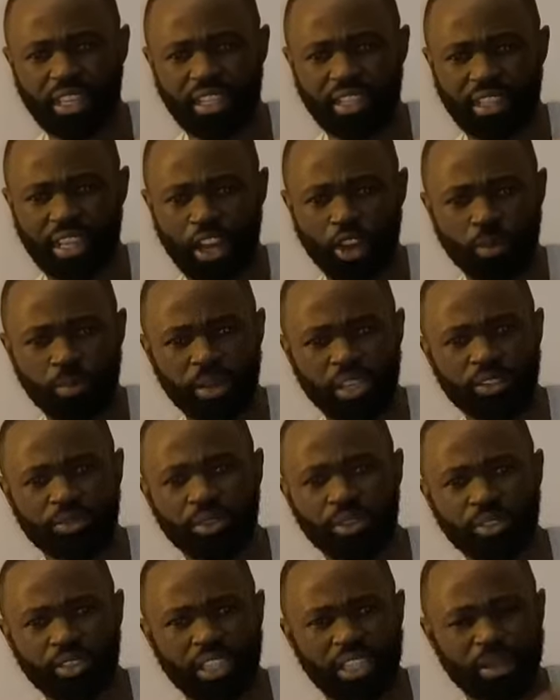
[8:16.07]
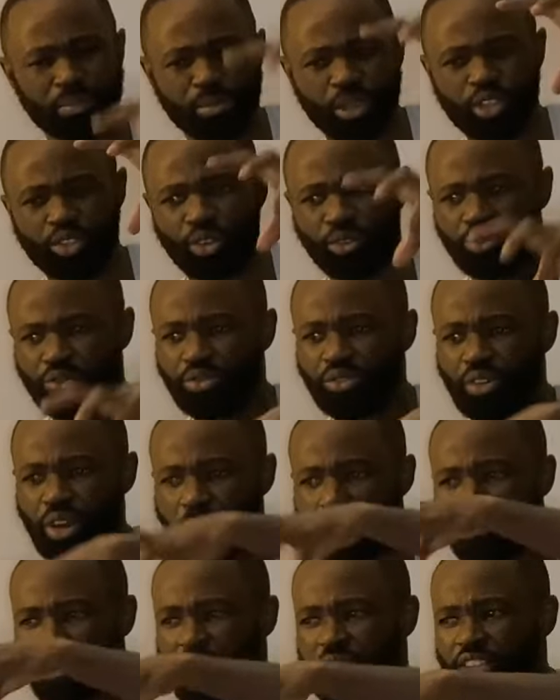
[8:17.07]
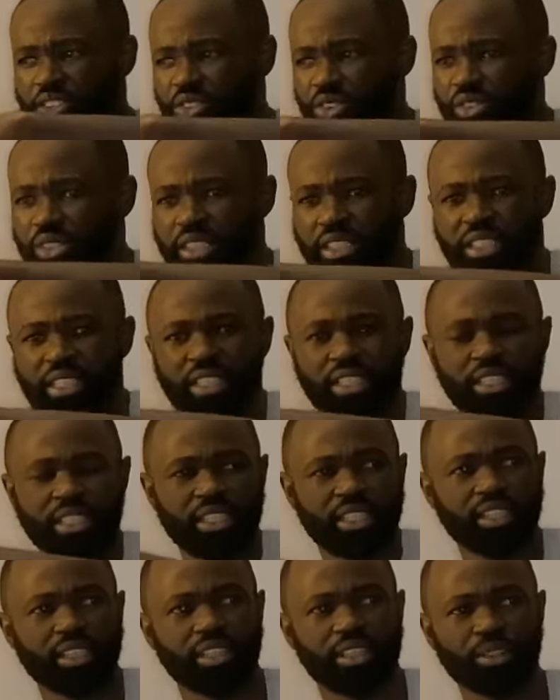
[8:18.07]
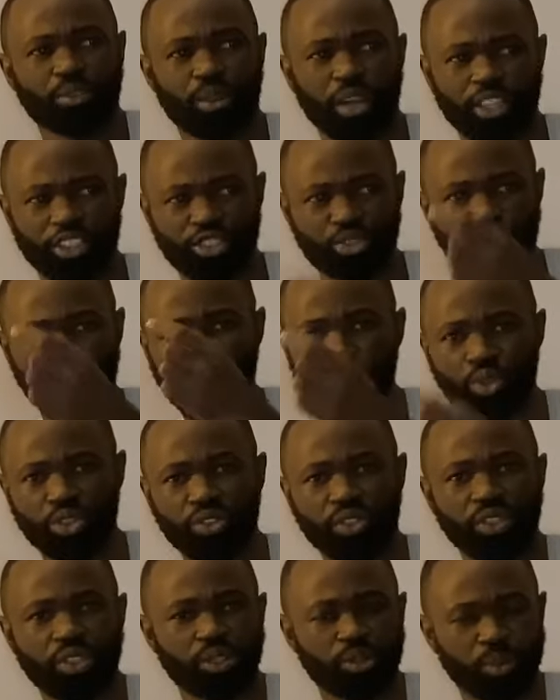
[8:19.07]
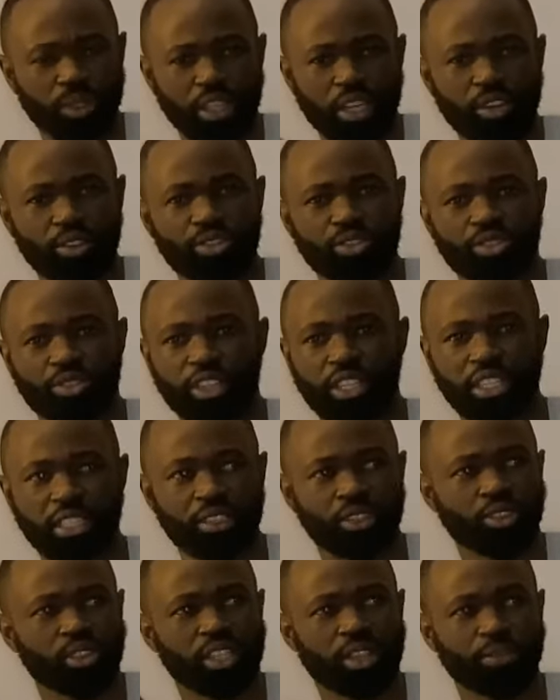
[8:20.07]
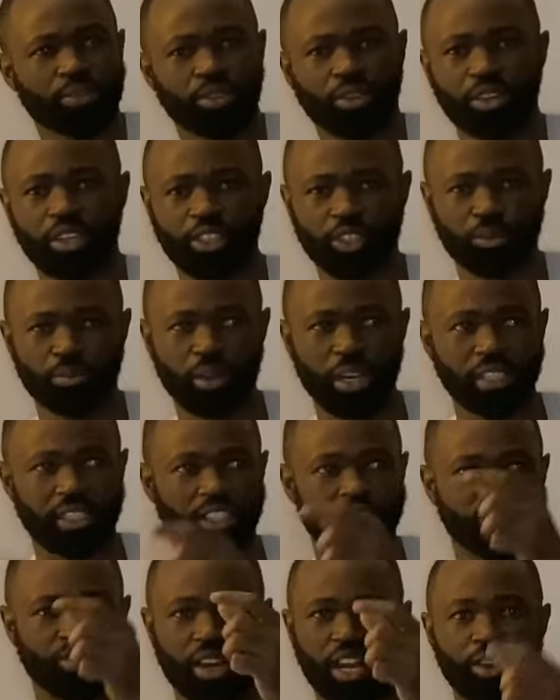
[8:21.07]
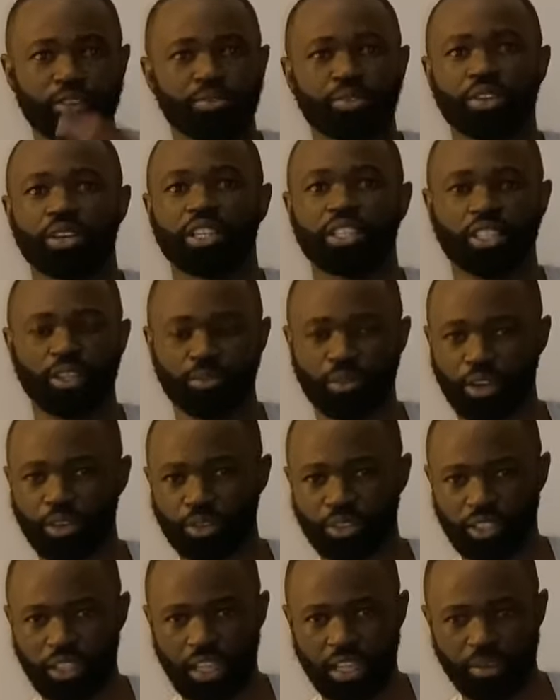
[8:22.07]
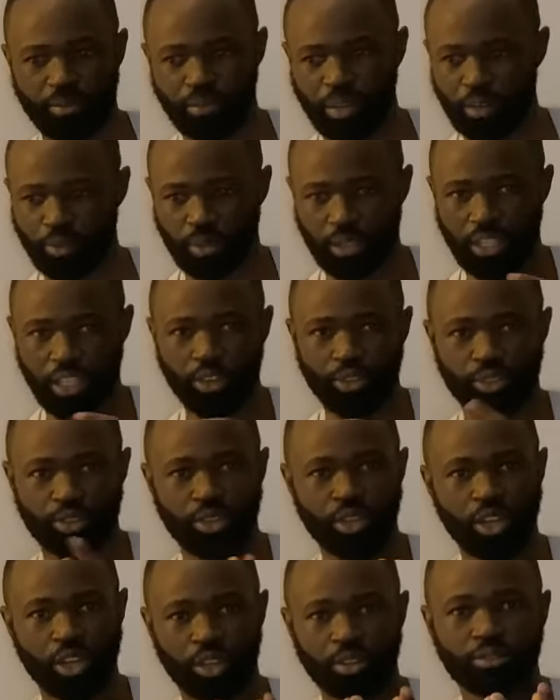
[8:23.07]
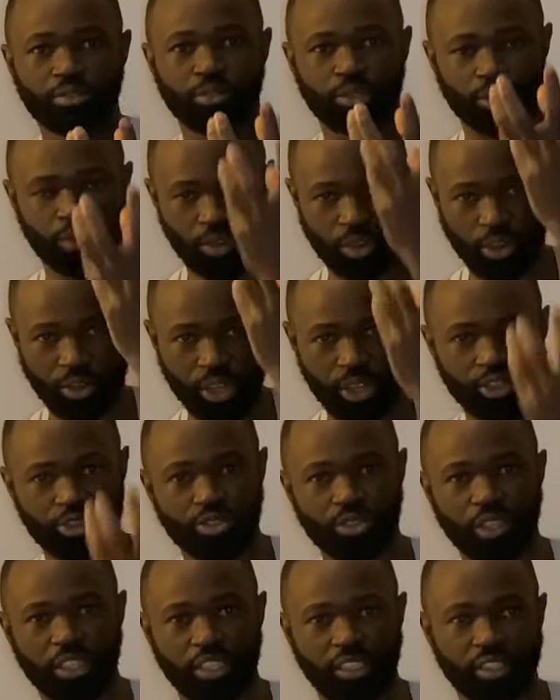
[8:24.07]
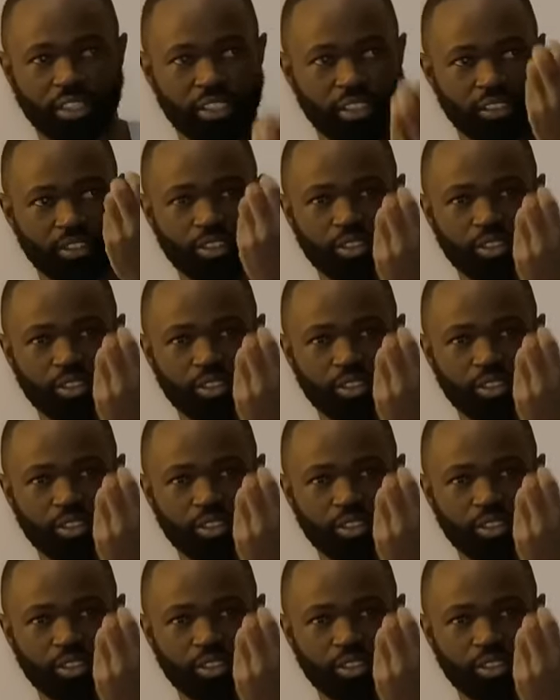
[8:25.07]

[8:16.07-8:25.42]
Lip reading: there are open fields and a bit of abandoned woods without really, not a forest, but a dry forest, if I would say, but without, you know, real trees